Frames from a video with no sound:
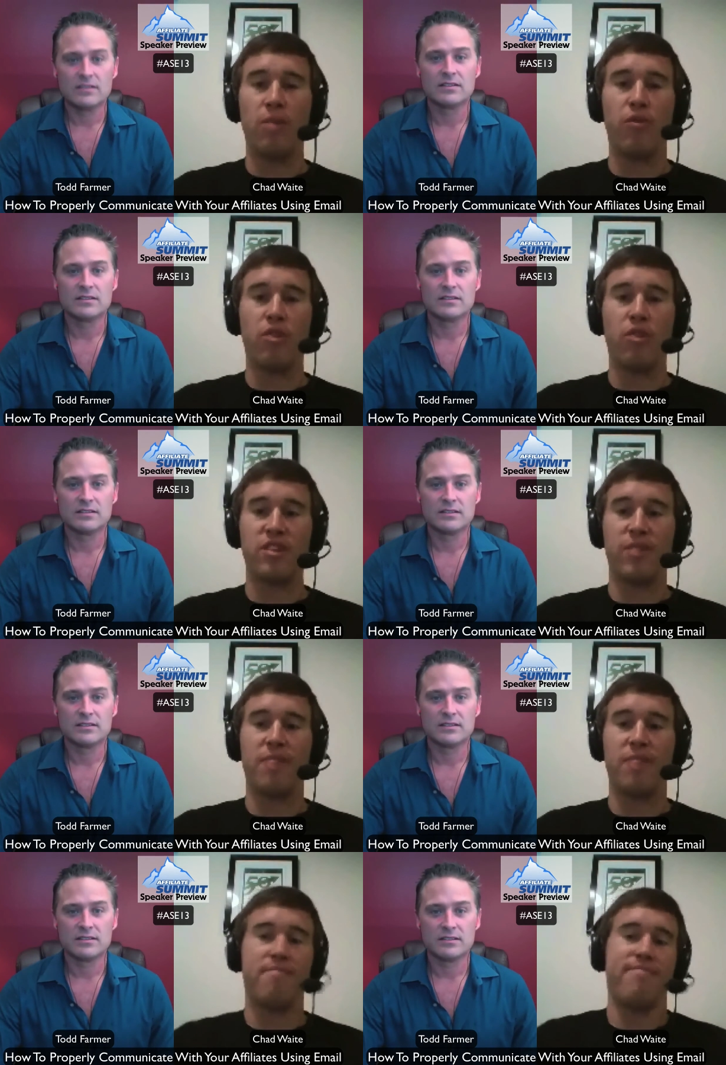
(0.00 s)
Speaker 1: before or
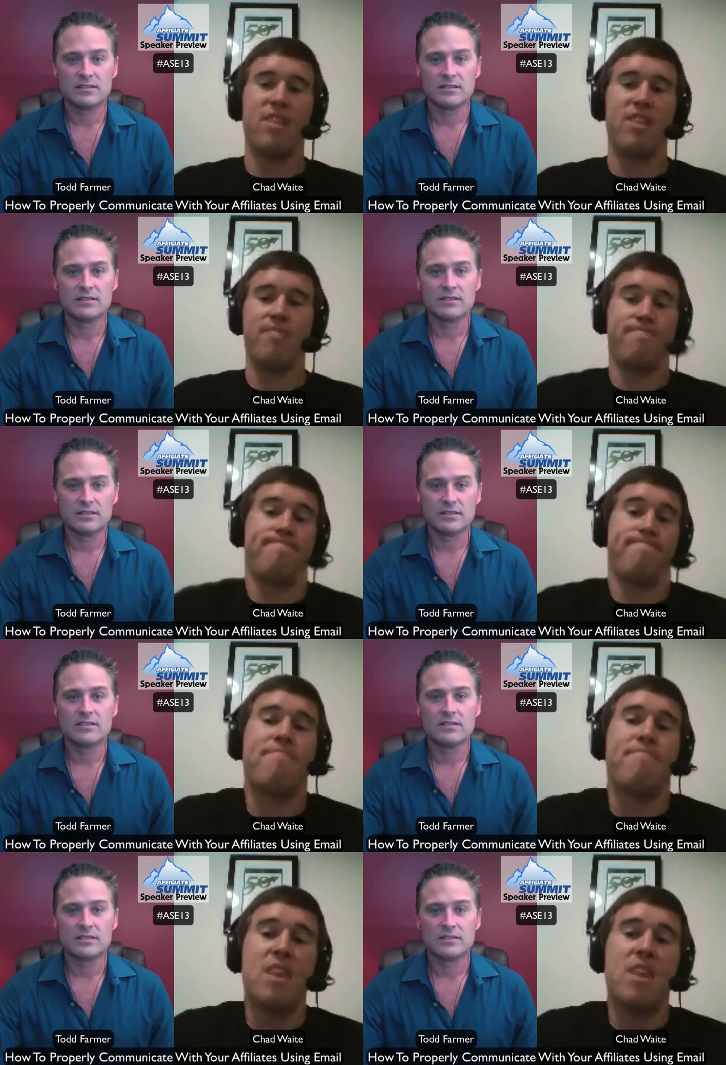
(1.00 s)
something, you know,
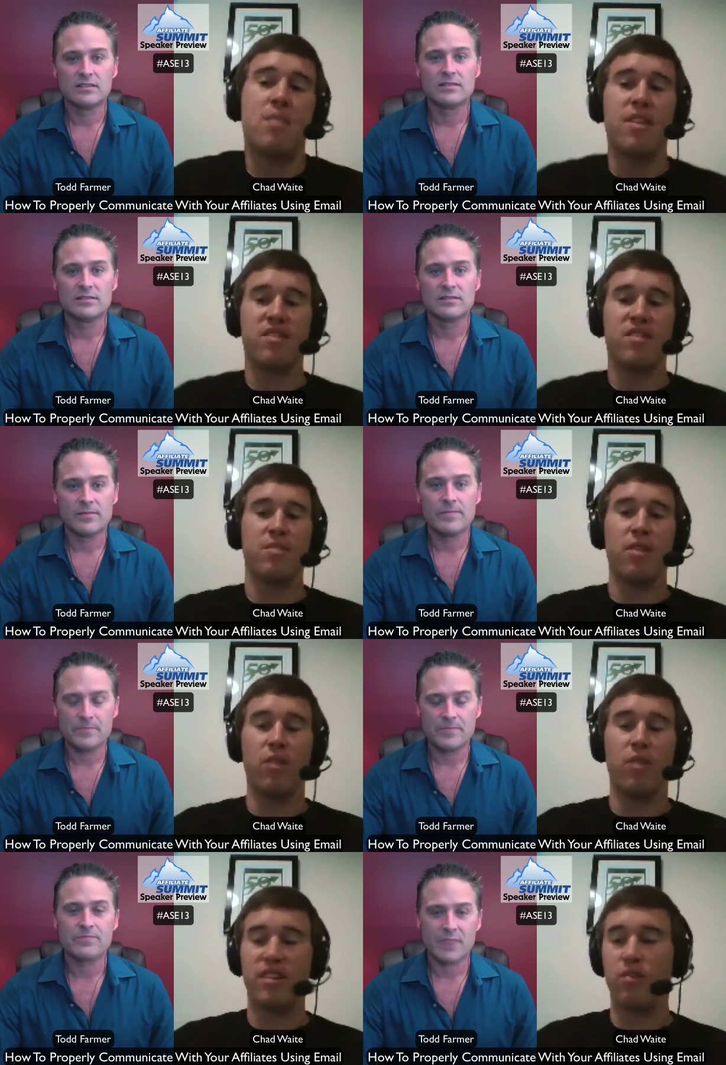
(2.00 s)
maybe there's some
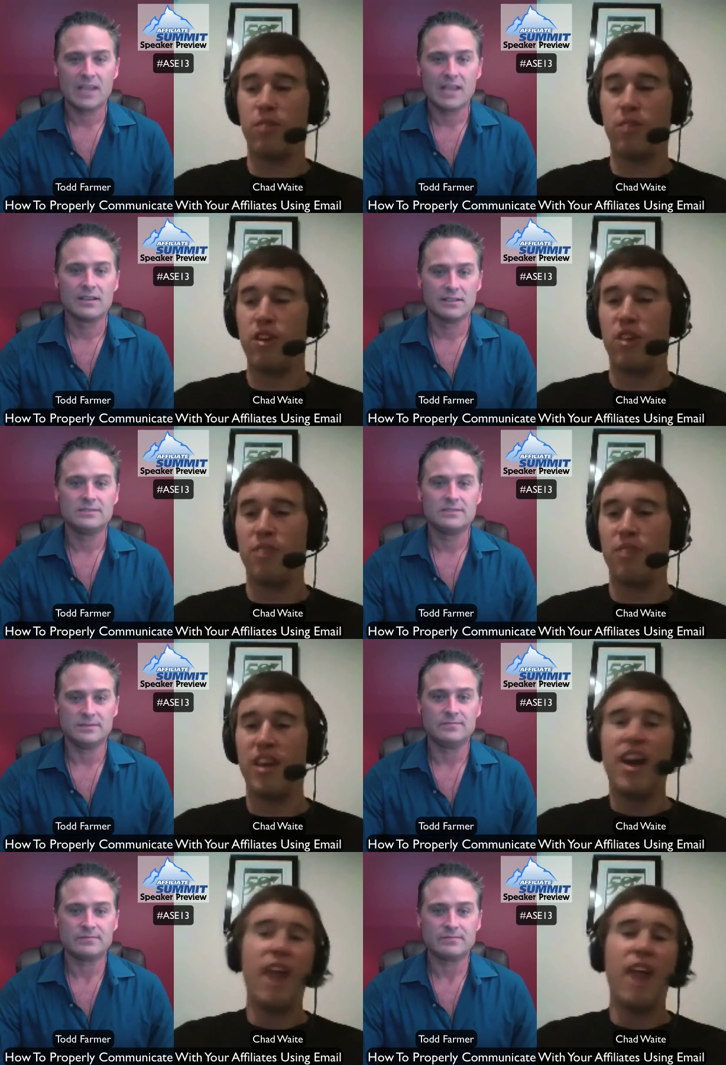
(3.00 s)
other ones that would be good,
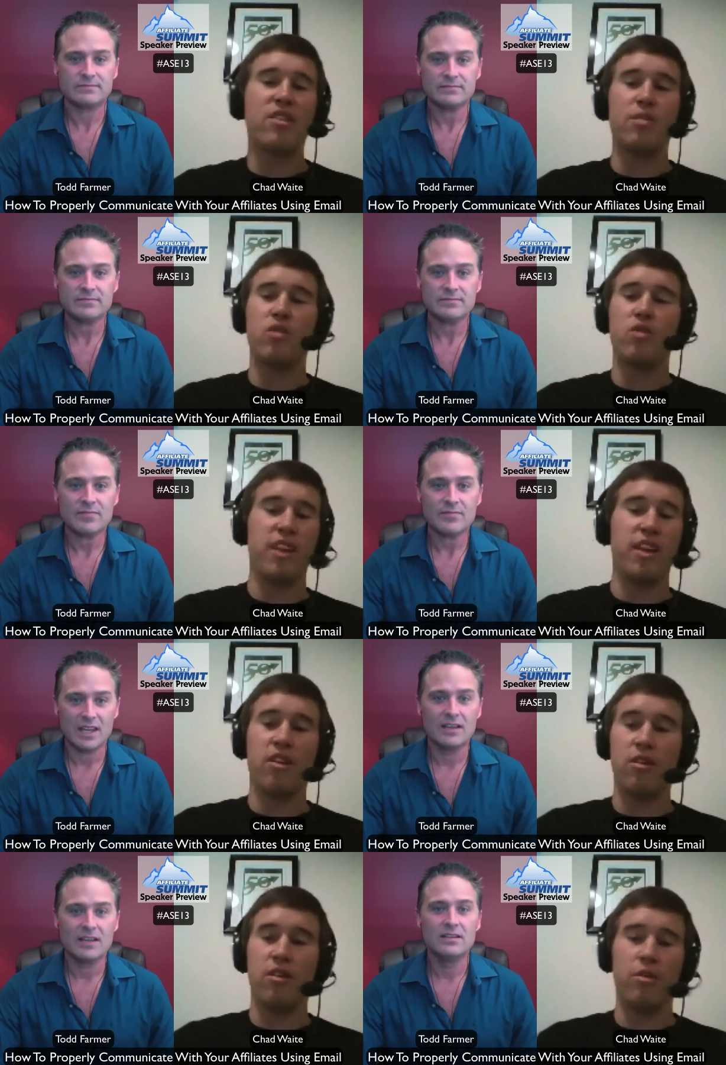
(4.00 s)
but I would say between
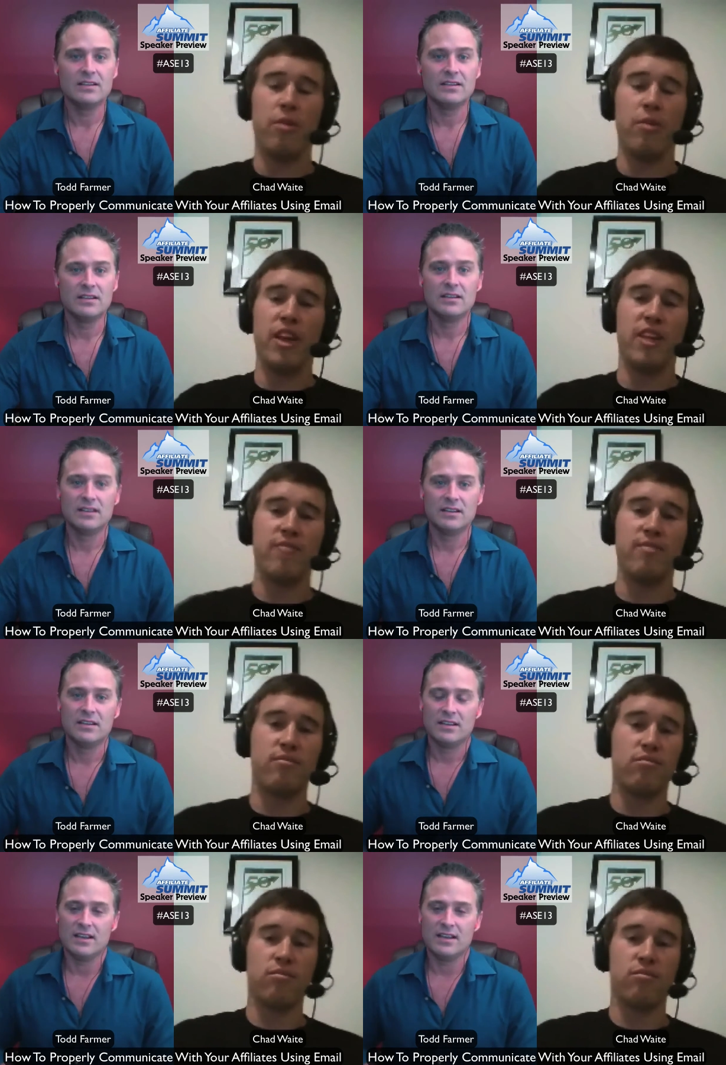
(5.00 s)
beginner and intermediate.
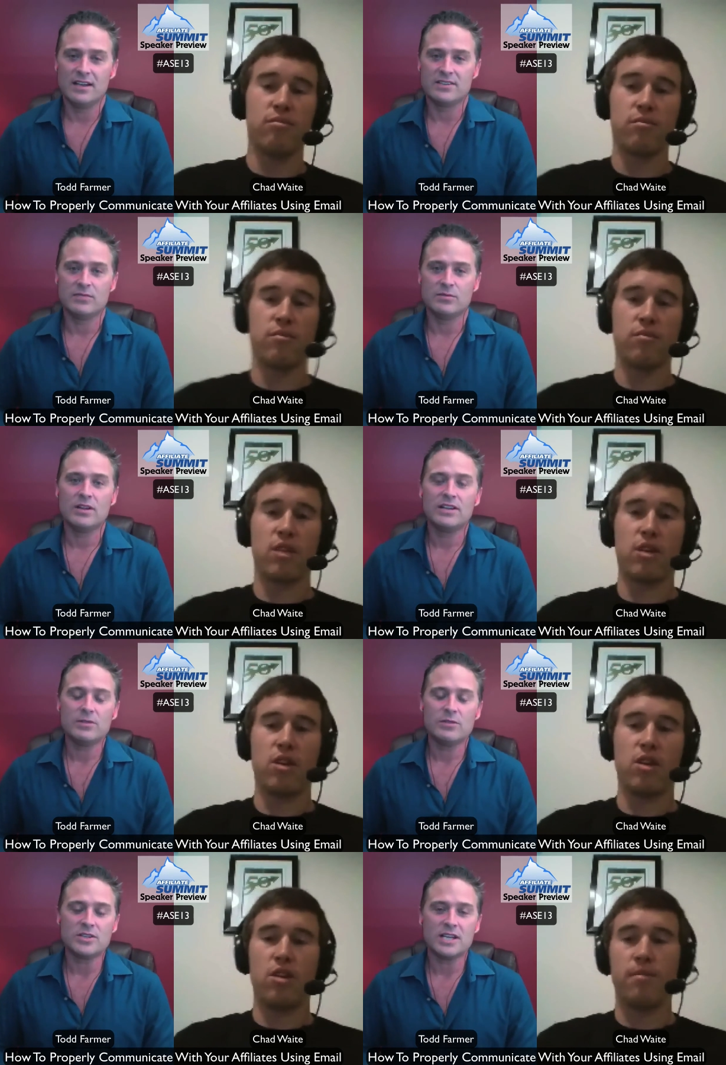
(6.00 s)
Speaker 2: Gotcha. Well, I
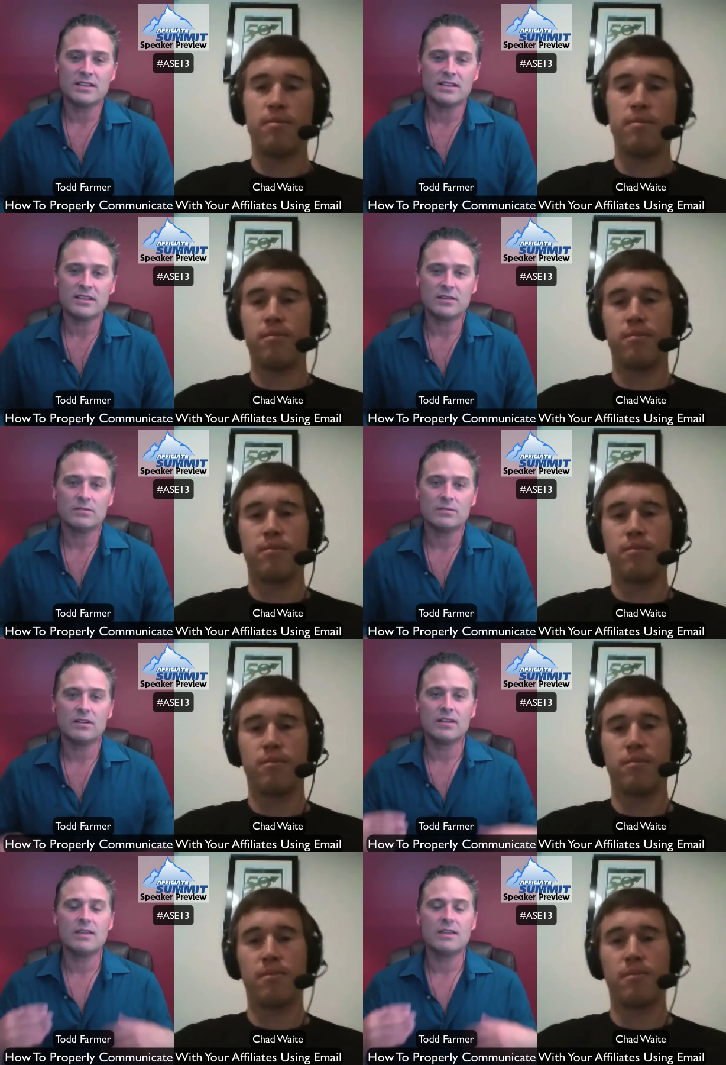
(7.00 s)
do understand that you know
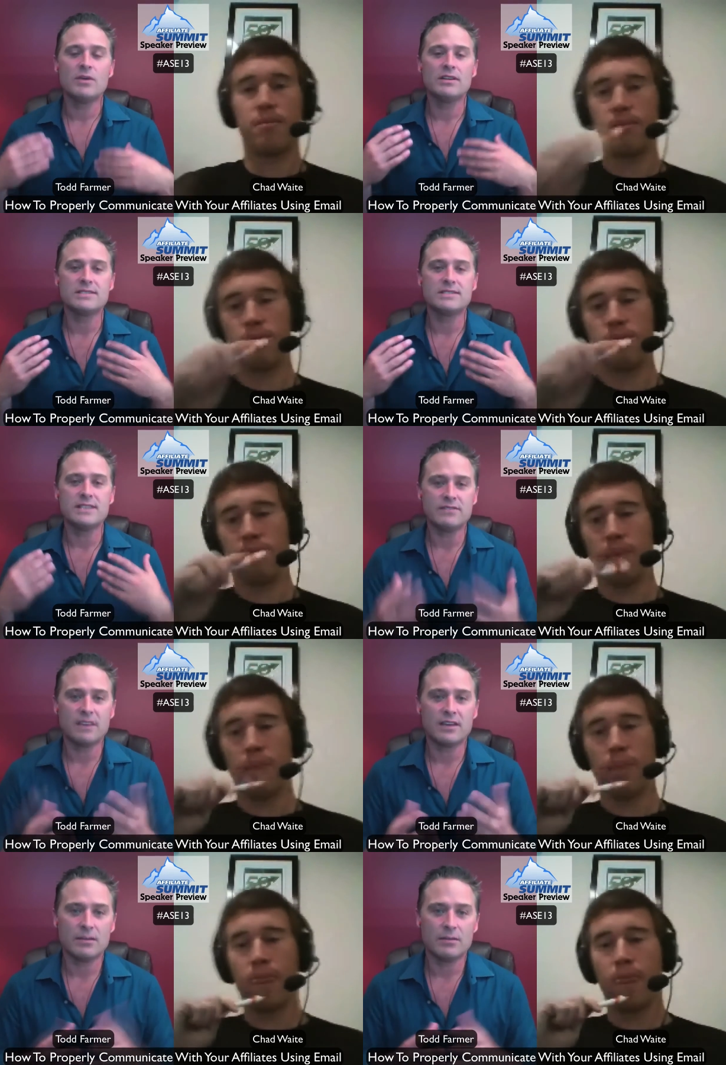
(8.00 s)
uh, email is
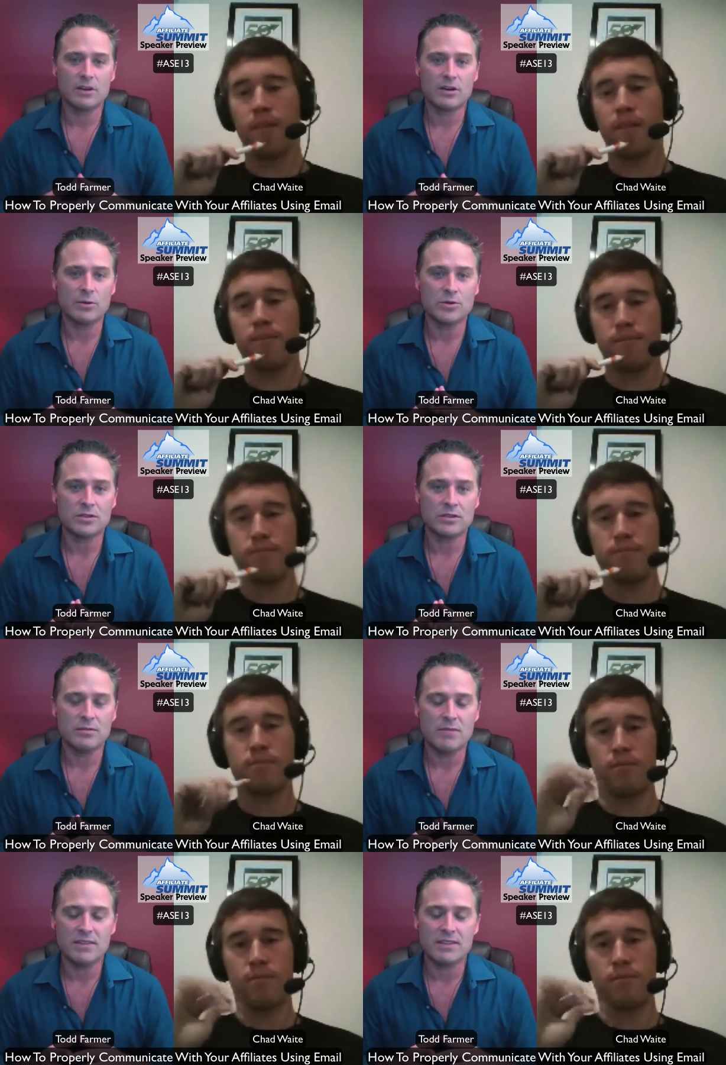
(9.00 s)
definitely going to be a
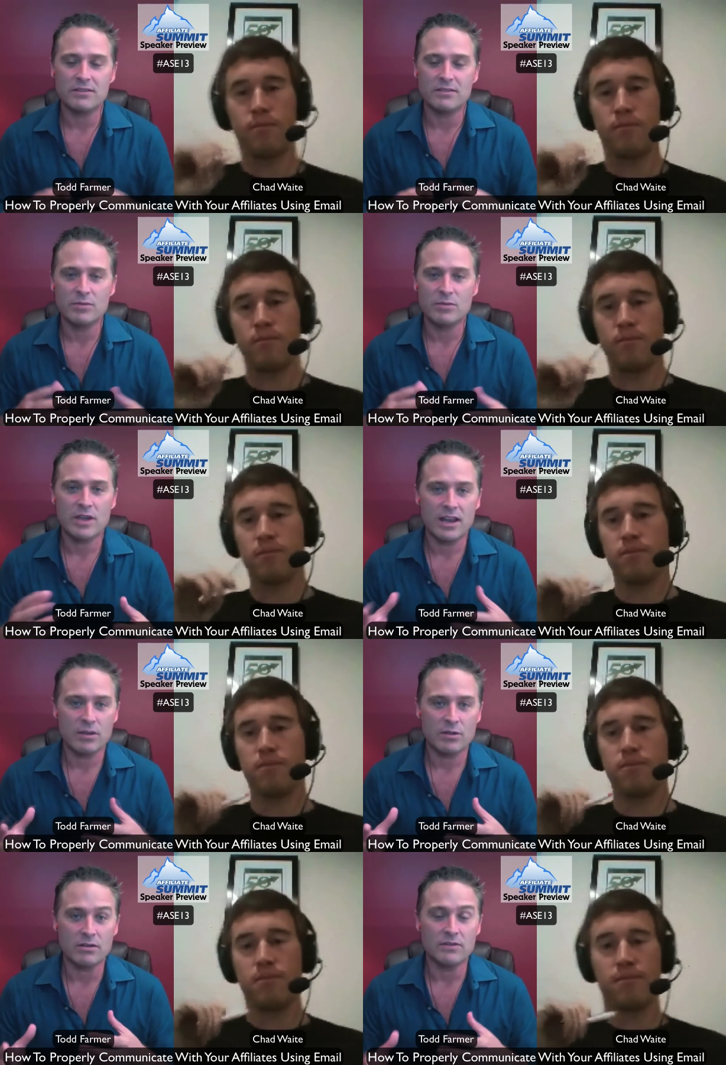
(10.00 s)
crucial method of
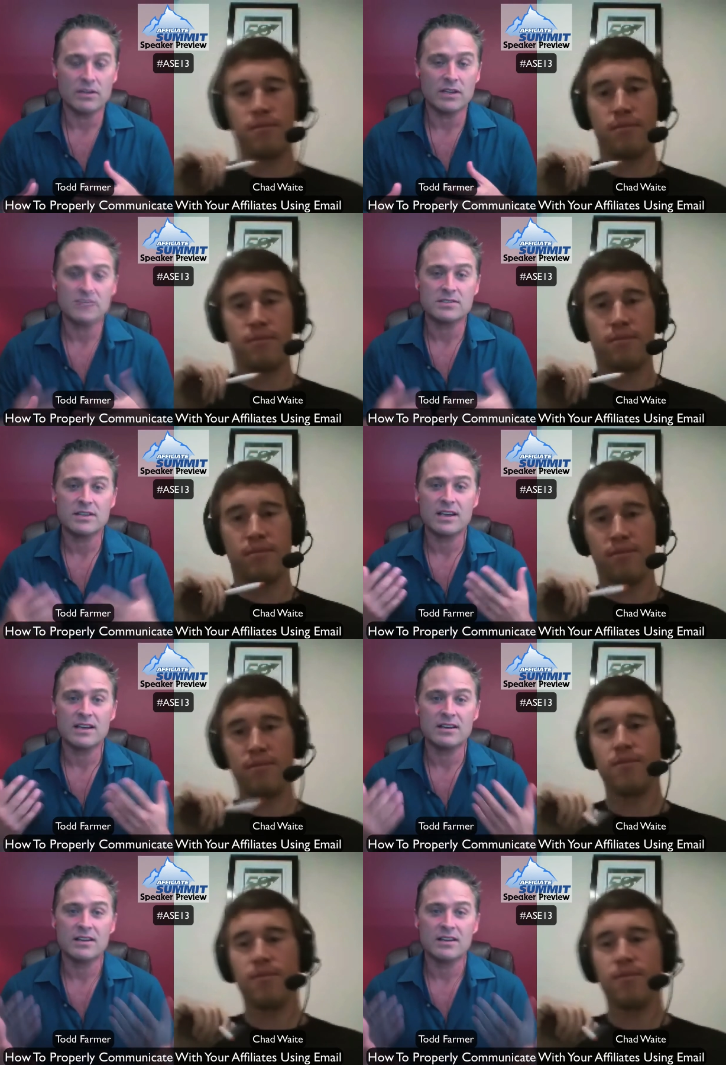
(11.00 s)
communicating with your affiliates, and